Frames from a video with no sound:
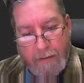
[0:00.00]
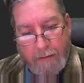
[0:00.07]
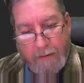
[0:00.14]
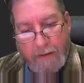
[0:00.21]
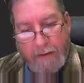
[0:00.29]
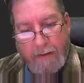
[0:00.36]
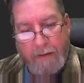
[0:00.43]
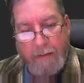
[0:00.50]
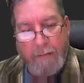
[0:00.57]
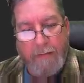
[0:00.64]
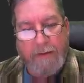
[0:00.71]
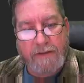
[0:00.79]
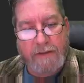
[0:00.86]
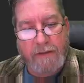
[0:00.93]
you got a little
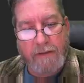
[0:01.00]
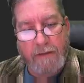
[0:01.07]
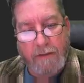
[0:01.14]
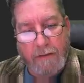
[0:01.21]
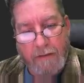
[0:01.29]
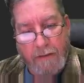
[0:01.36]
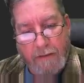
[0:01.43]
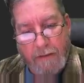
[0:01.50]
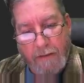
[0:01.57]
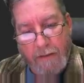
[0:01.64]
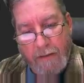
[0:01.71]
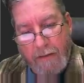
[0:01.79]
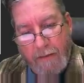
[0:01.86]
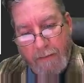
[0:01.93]
muzzle,
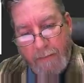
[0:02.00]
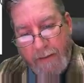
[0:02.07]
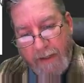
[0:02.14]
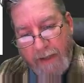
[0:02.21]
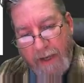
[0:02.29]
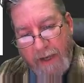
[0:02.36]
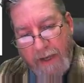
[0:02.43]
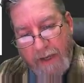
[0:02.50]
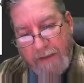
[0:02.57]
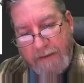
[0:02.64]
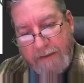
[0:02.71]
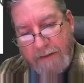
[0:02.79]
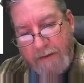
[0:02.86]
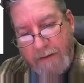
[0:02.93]
big
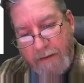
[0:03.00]
eyes,